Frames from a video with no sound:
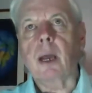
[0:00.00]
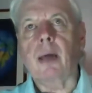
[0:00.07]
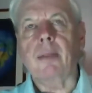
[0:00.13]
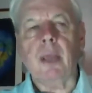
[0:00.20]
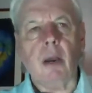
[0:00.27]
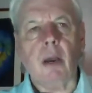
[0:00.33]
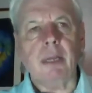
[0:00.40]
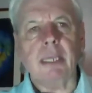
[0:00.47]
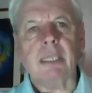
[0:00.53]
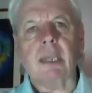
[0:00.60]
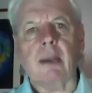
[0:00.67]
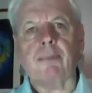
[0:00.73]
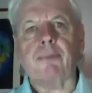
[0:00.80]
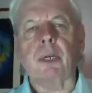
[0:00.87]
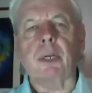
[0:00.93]
And the only
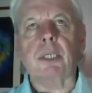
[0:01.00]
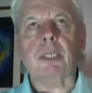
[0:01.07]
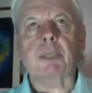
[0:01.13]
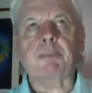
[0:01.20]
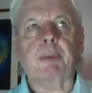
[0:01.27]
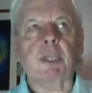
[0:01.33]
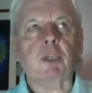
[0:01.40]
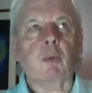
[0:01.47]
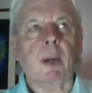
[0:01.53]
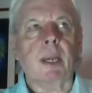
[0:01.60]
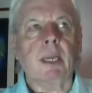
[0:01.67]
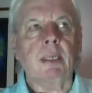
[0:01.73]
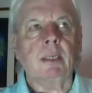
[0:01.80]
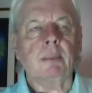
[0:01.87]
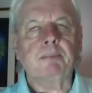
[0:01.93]
difference
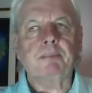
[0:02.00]
between